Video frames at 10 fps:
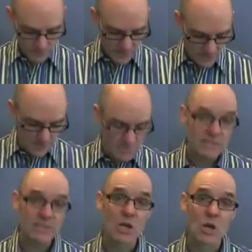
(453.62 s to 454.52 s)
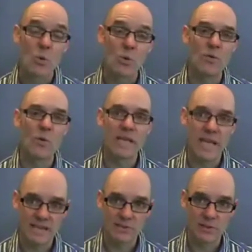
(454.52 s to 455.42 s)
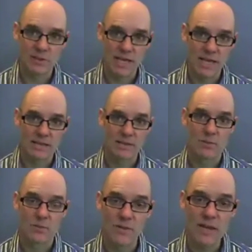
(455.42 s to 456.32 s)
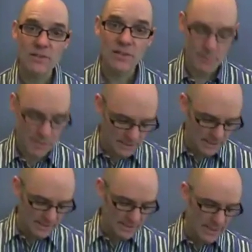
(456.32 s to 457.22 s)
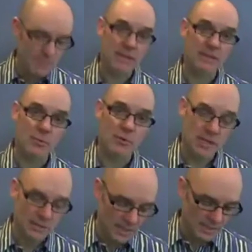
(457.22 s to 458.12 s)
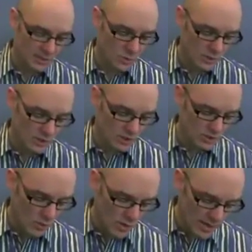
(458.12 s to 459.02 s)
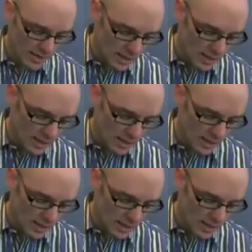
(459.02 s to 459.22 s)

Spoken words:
in some sense, we've already answered that. We've answered that because let's think about the process. With sorting,